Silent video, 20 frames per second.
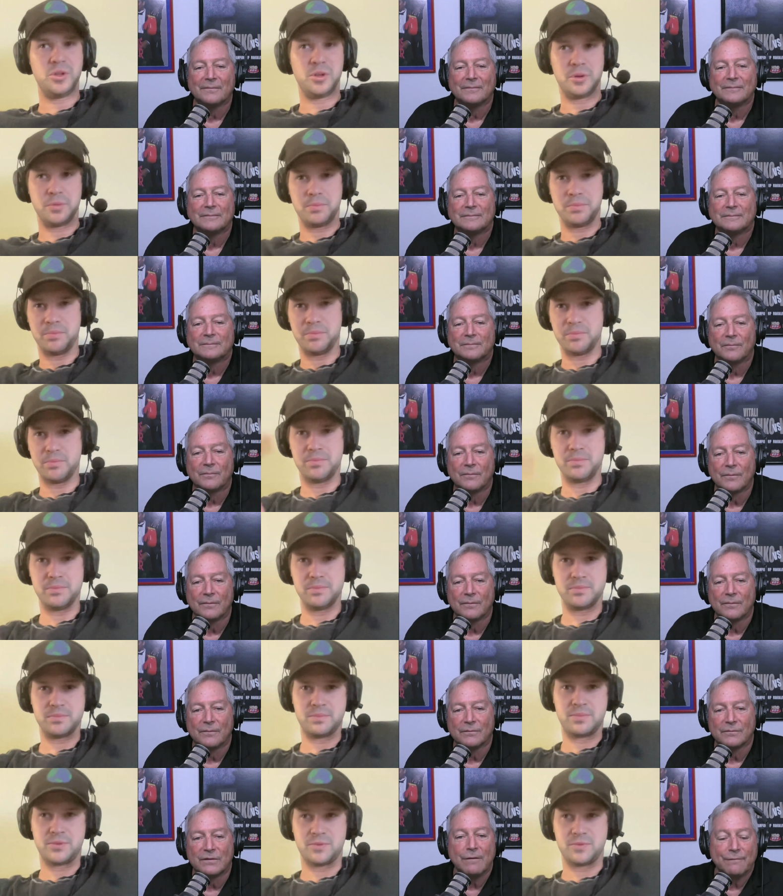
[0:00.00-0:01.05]
Speaker 1: the
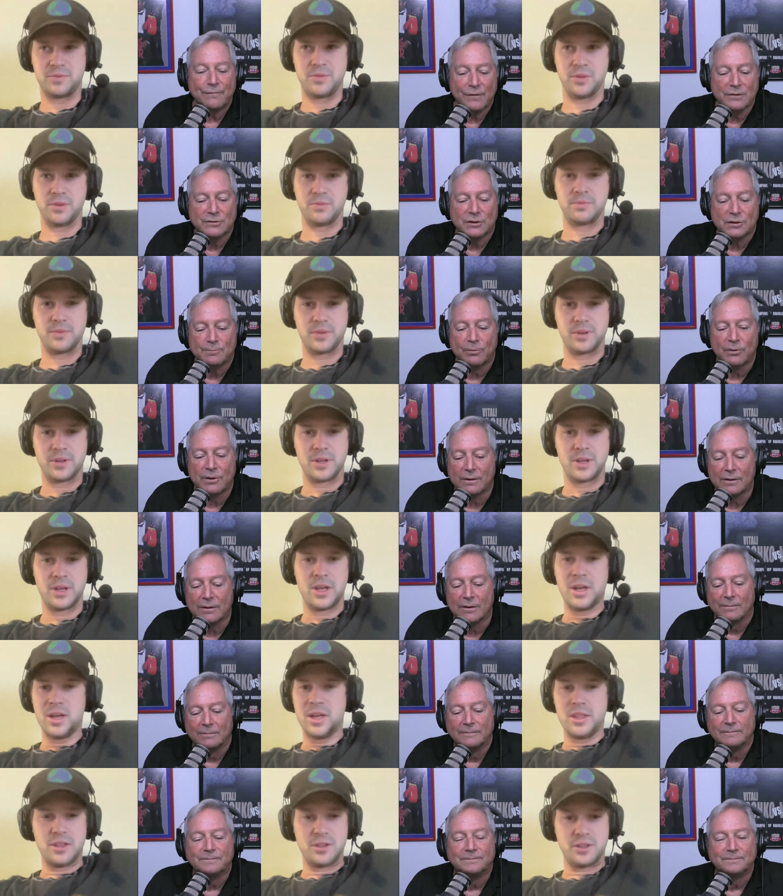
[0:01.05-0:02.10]
defense is the, pretty good.
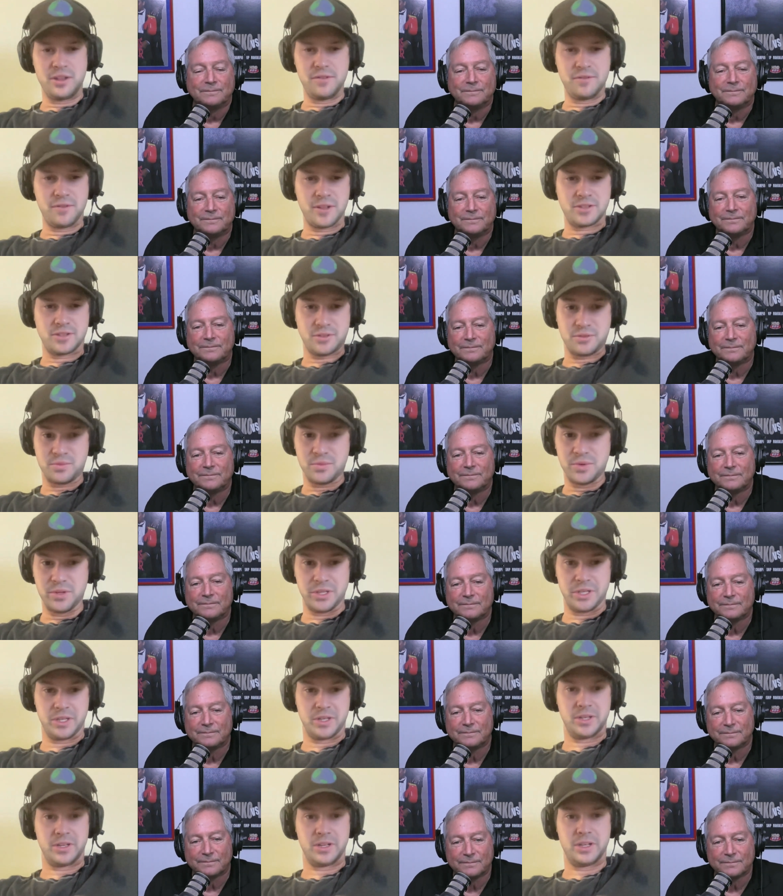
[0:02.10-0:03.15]
The defense is
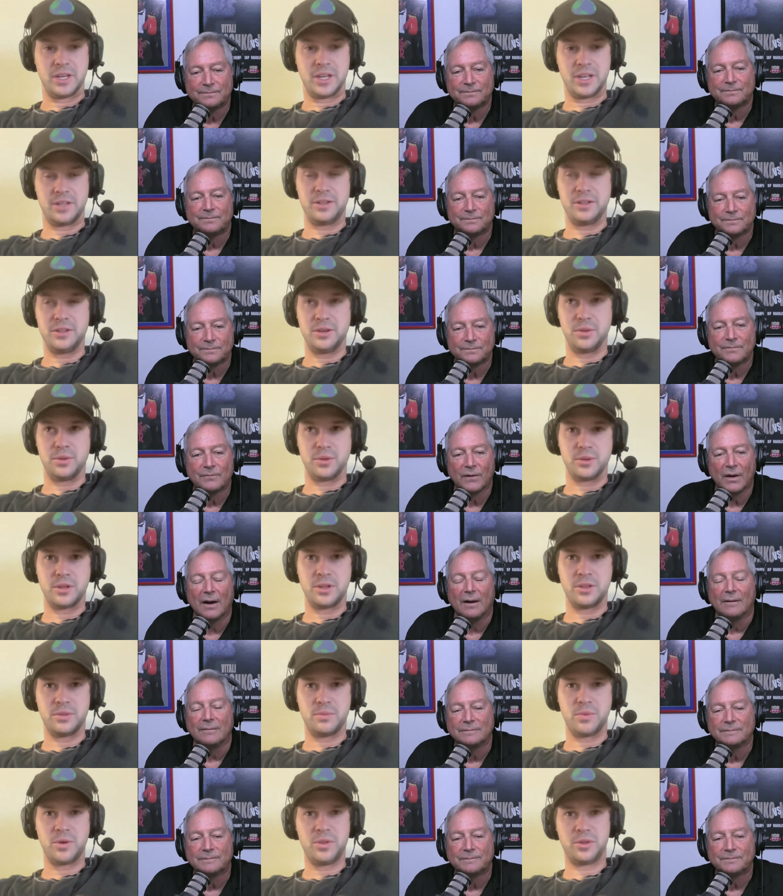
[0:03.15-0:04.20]
really good, and you yeah. know,
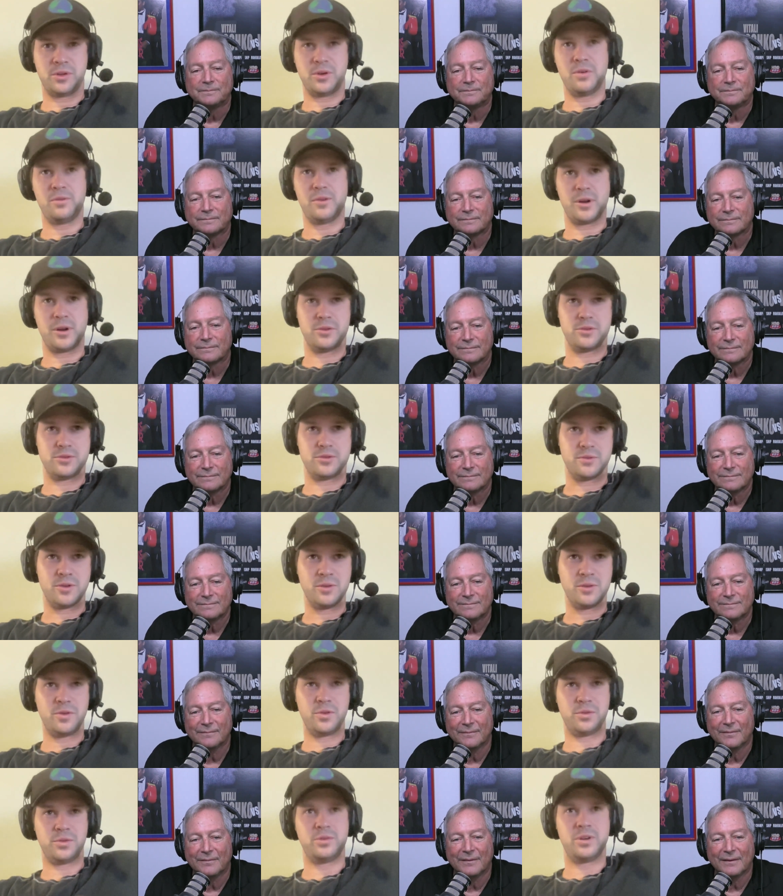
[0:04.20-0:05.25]
the, one of the co-founders of
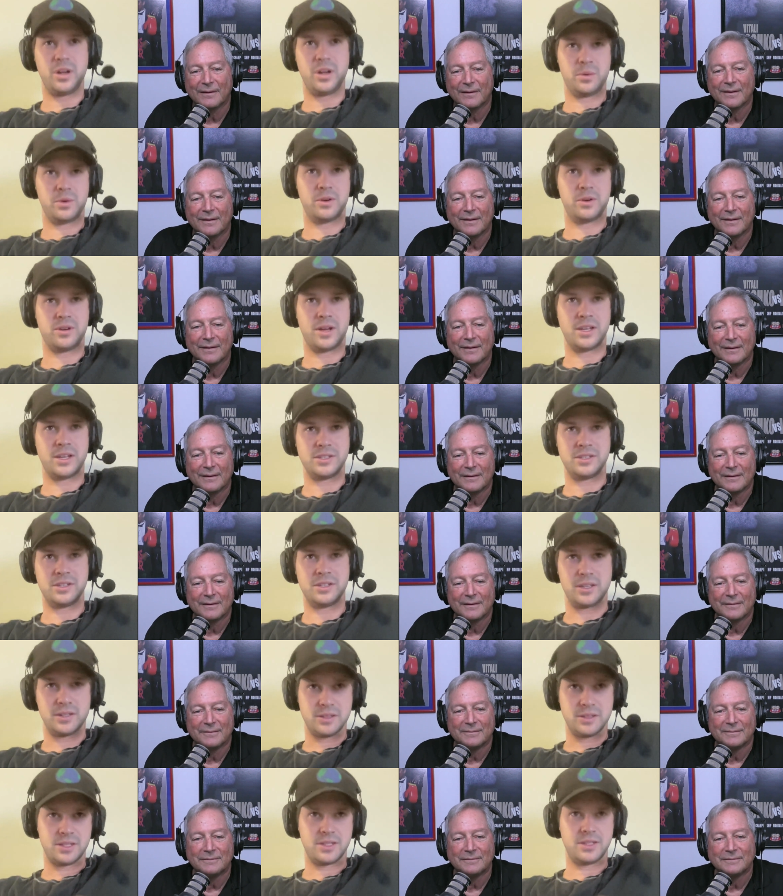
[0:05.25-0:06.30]
No Filter Network last
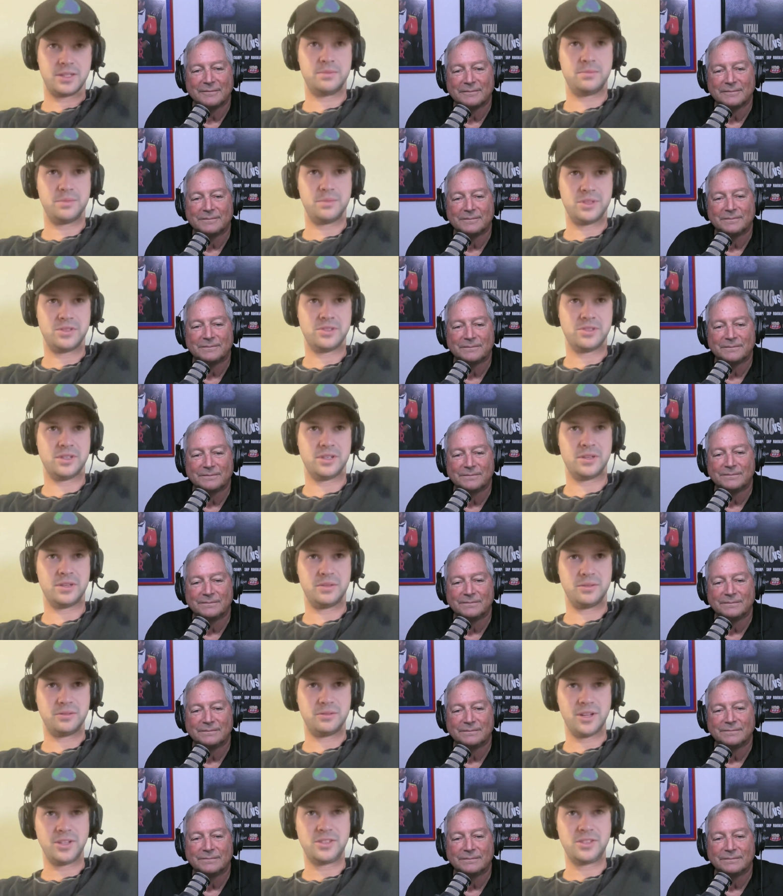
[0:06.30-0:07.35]
night, he he
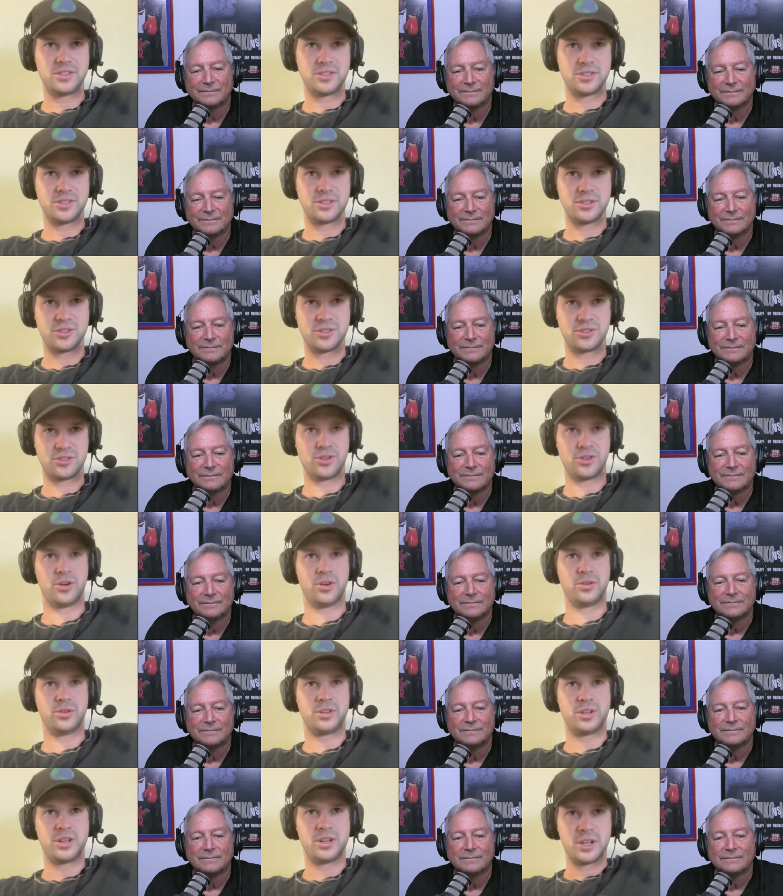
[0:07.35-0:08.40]
said, "Let's
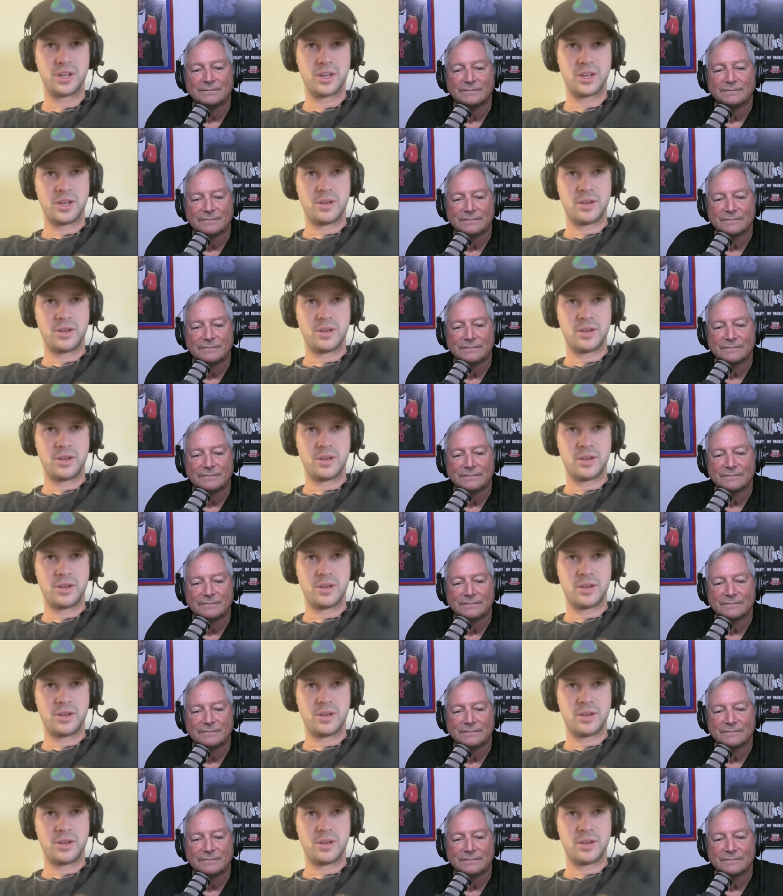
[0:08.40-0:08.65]
start."